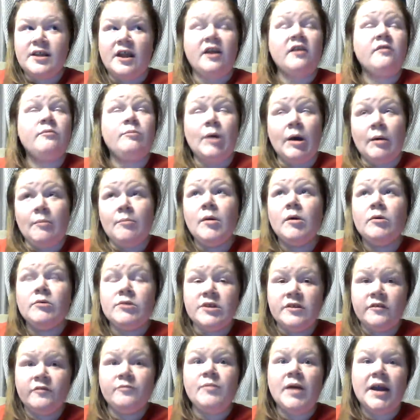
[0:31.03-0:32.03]
I have bought
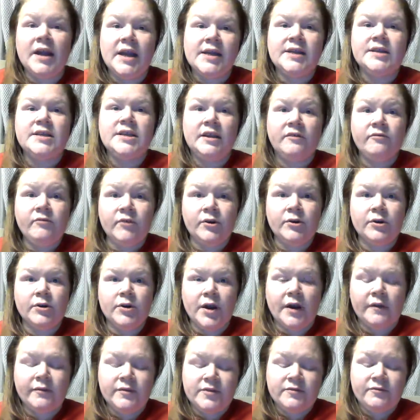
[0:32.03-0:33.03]
most of my antique
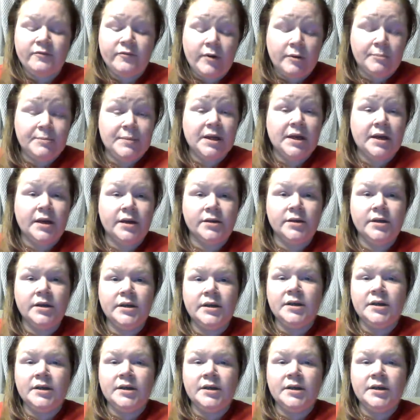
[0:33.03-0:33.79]
photographs from there